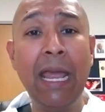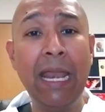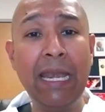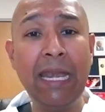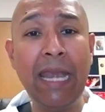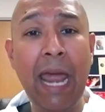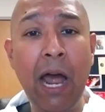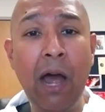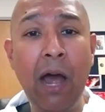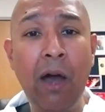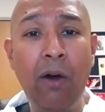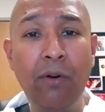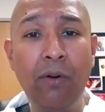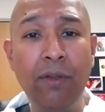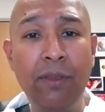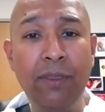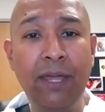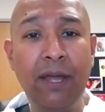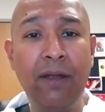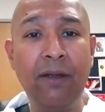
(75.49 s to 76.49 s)
And
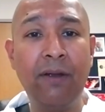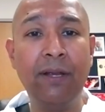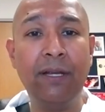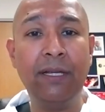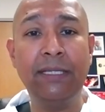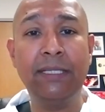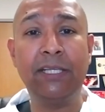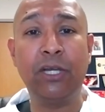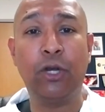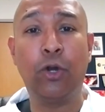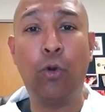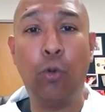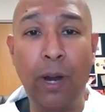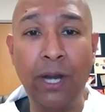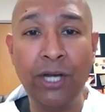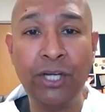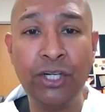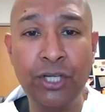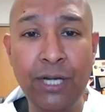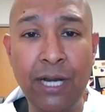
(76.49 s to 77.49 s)
now there is a
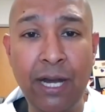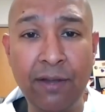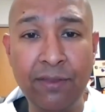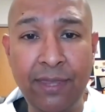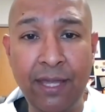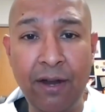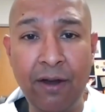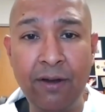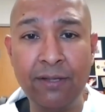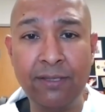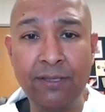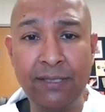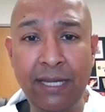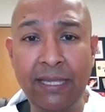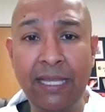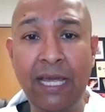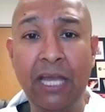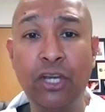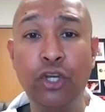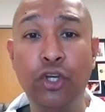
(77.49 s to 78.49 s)
question out there
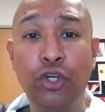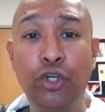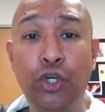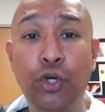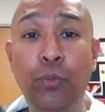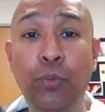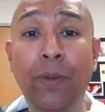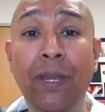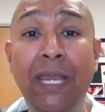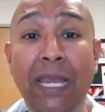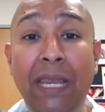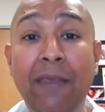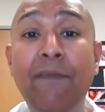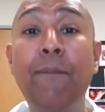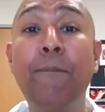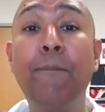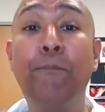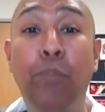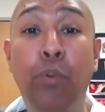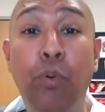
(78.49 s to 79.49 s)
saying that should we
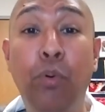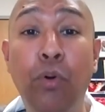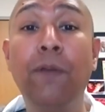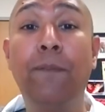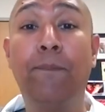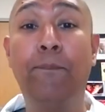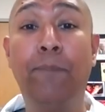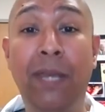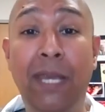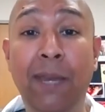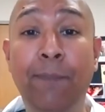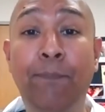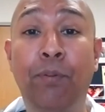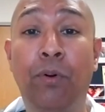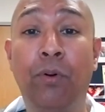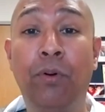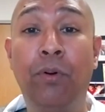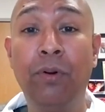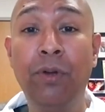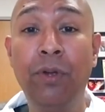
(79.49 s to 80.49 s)
even put
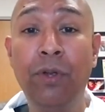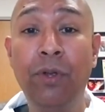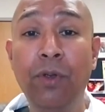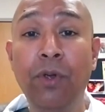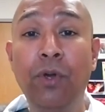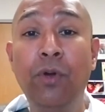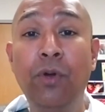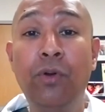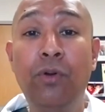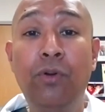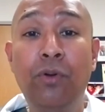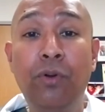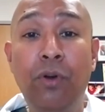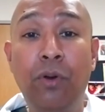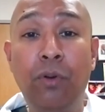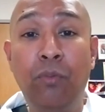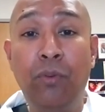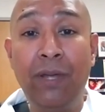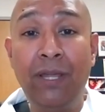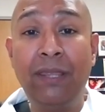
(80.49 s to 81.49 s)
people
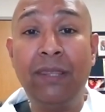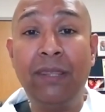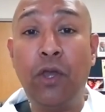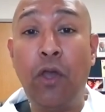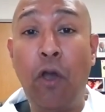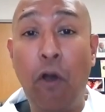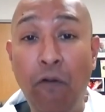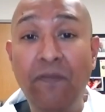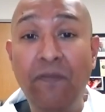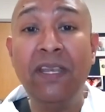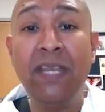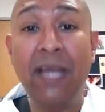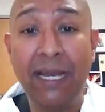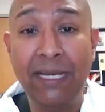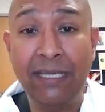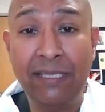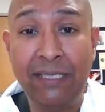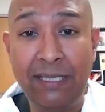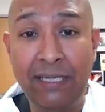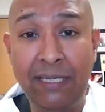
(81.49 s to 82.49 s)
with
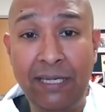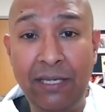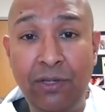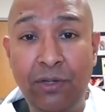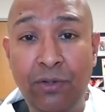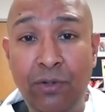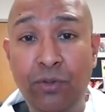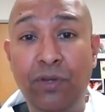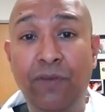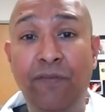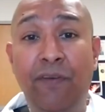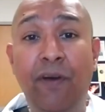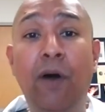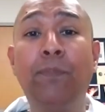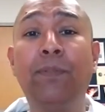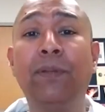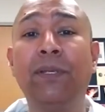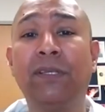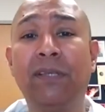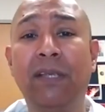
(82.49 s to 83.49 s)
COVID-19 who
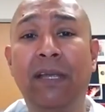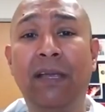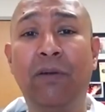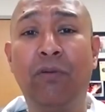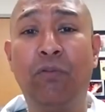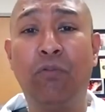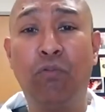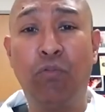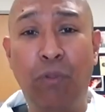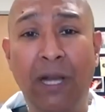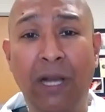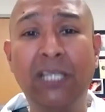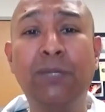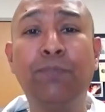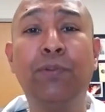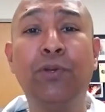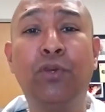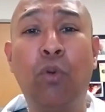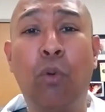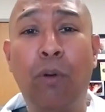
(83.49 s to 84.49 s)
develop this
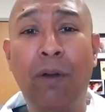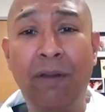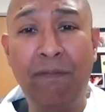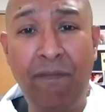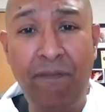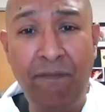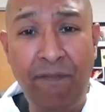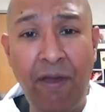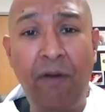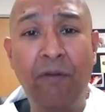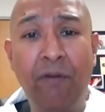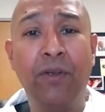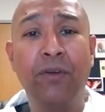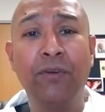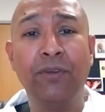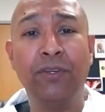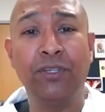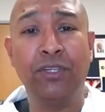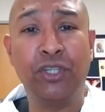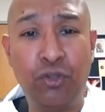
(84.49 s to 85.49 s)
respiratory
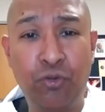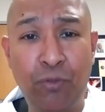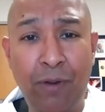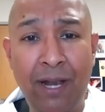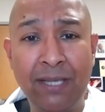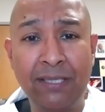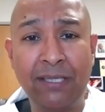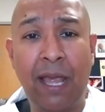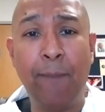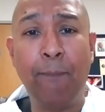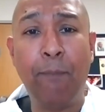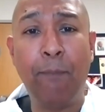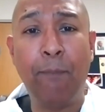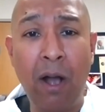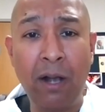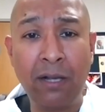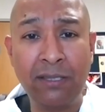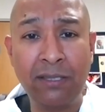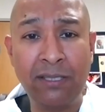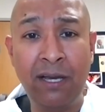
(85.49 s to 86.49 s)
failure, distress,
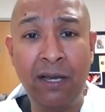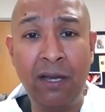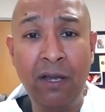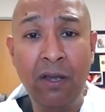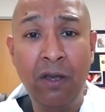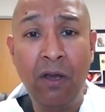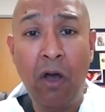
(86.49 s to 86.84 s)
hypoxia